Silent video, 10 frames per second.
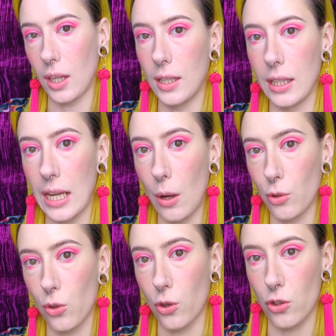in the
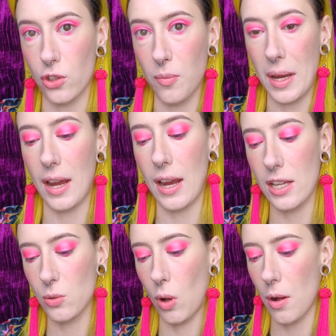outer corners of my eye
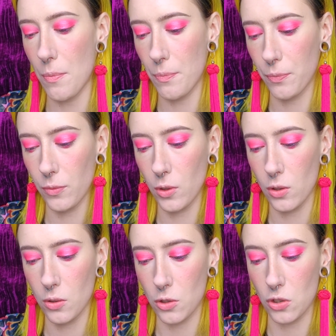as well.
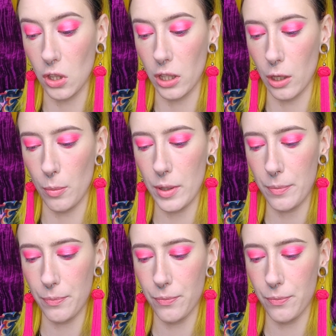Just a little bit.